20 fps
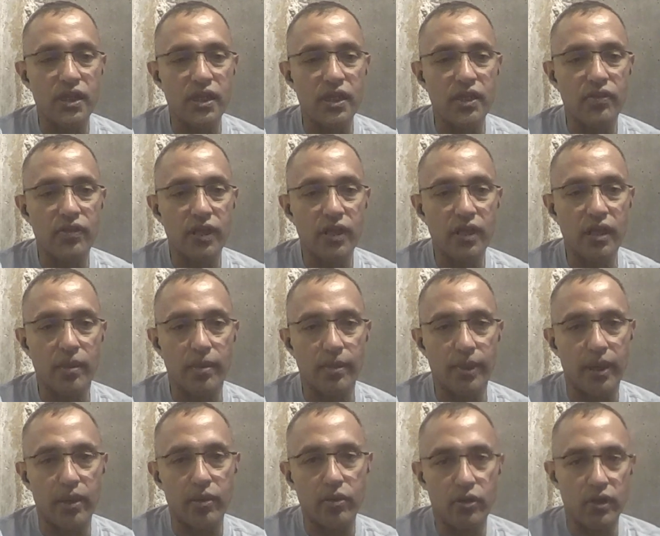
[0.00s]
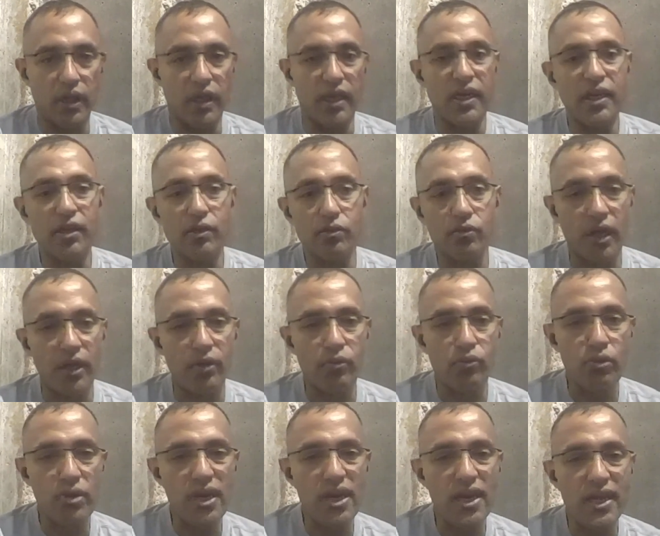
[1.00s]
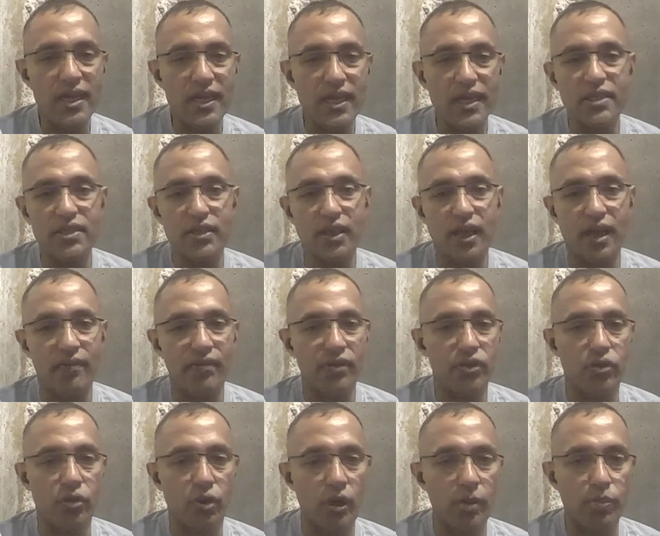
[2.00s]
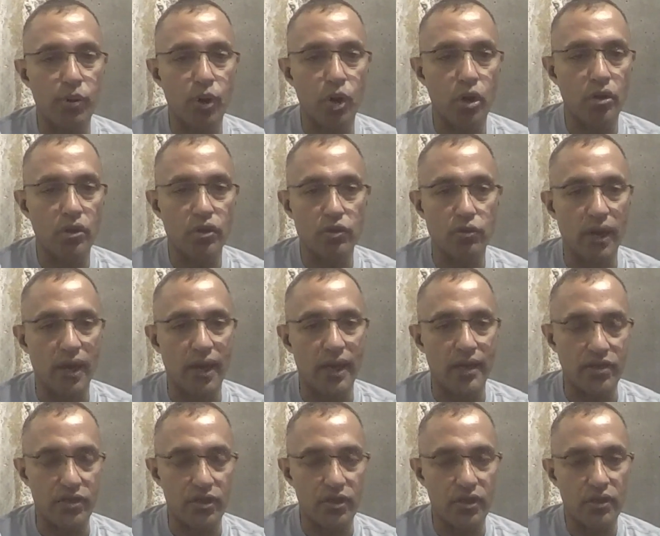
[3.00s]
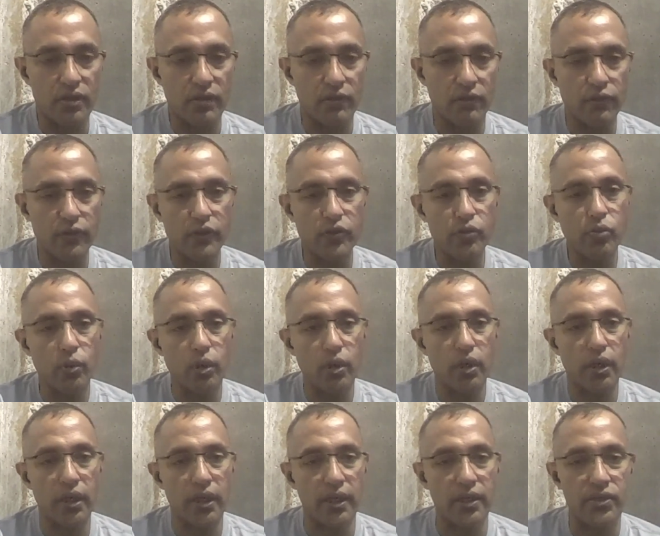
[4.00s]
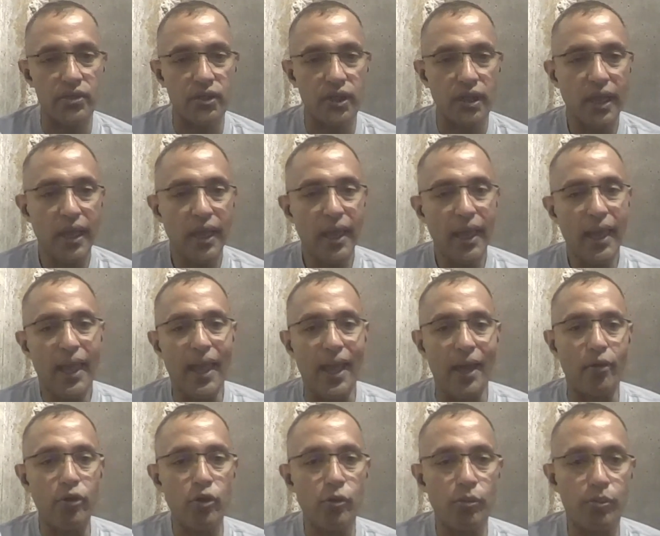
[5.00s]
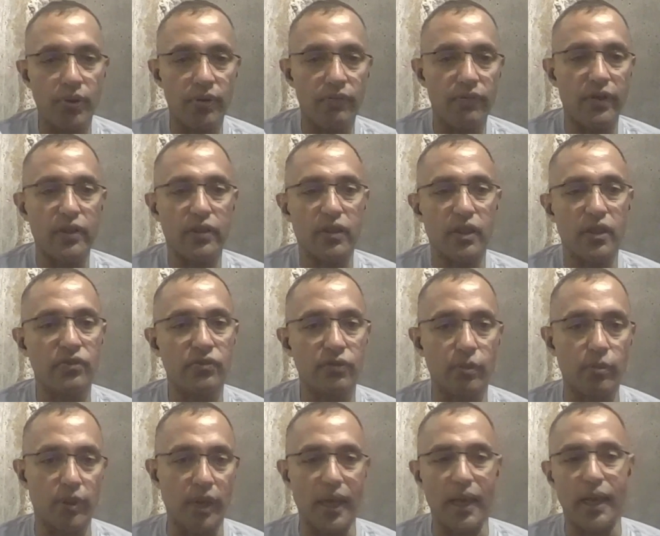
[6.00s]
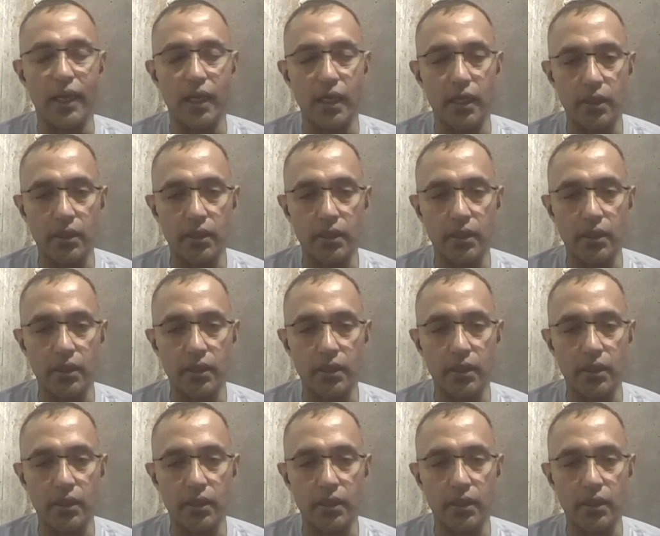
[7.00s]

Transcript: need to think about, they really need to have a three-pronged strategy. The first one is, how do you prevent things from getting?